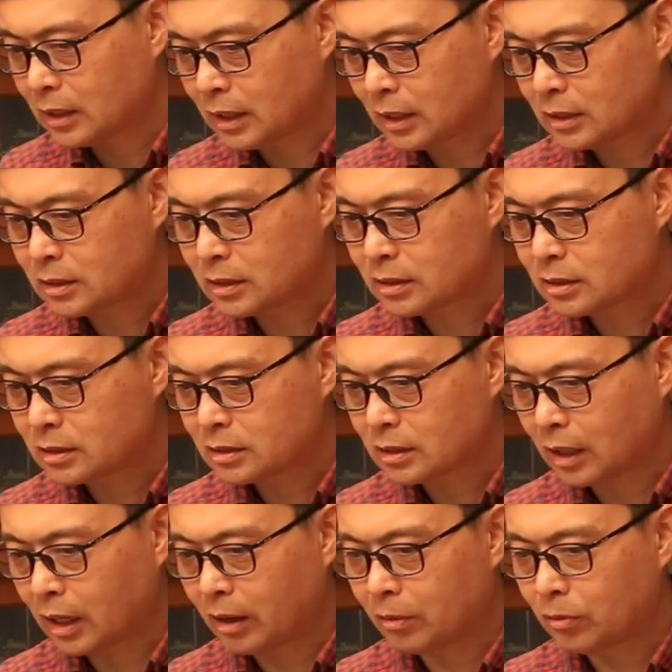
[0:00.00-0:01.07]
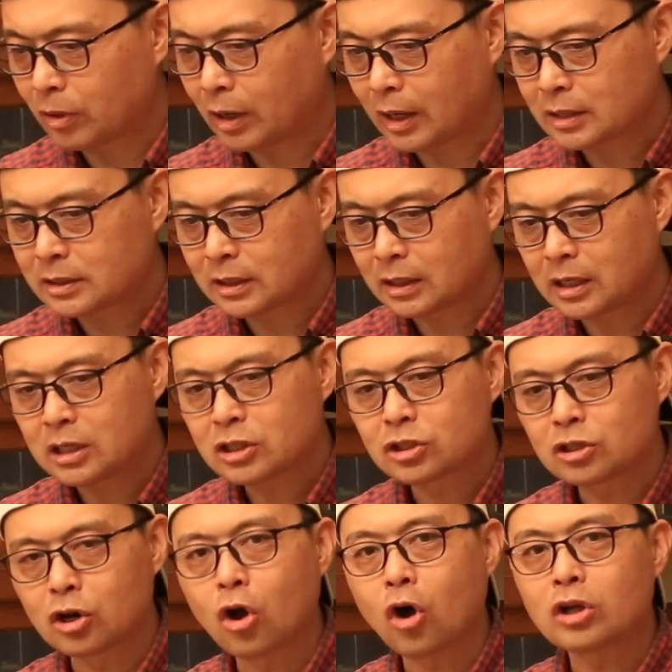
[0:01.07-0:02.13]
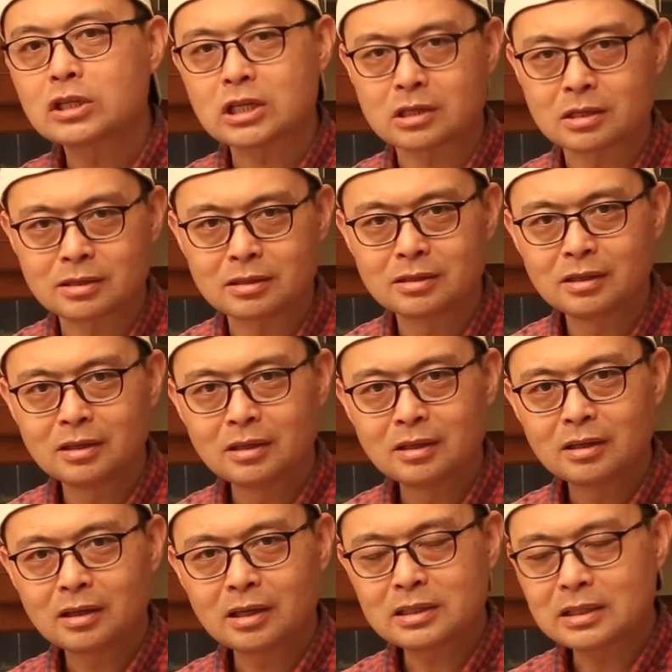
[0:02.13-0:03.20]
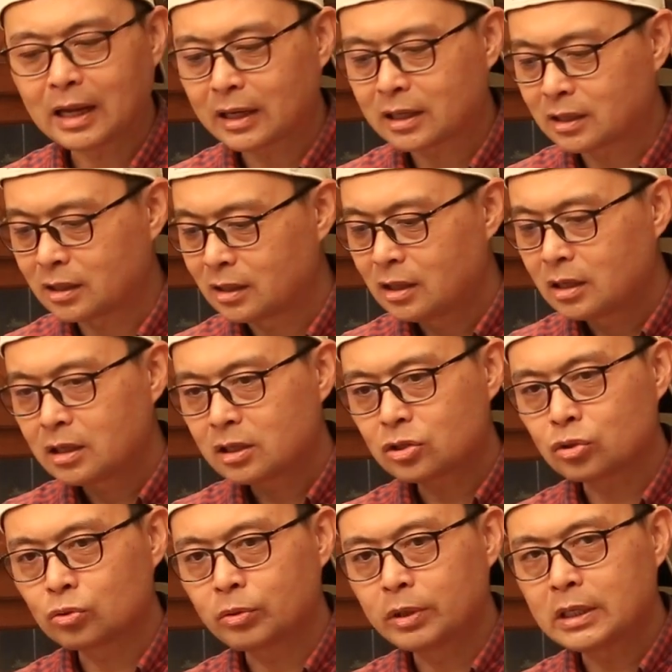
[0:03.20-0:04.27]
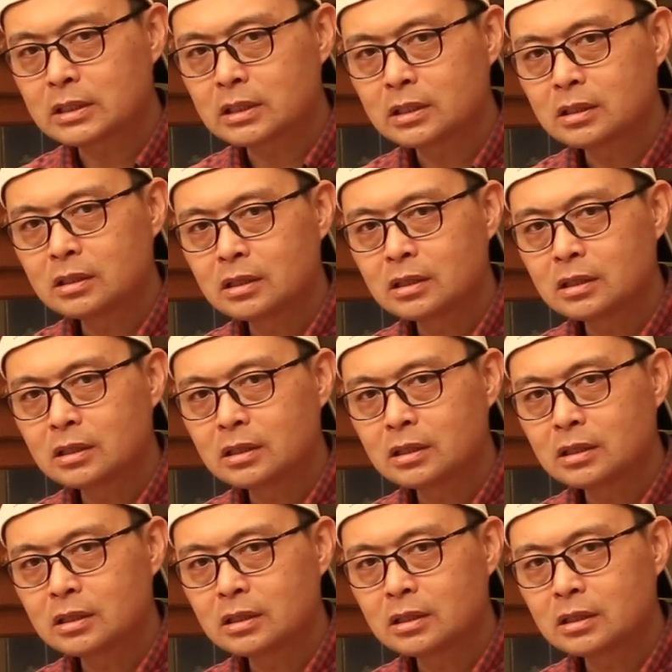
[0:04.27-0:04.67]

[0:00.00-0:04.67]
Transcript: is, I would like to say, this logic is like a sweet